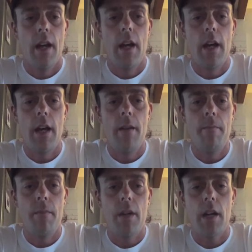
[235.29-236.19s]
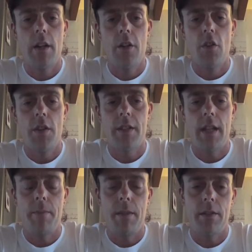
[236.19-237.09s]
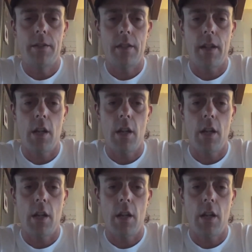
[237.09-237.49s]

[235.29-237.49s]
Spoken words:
And another tip is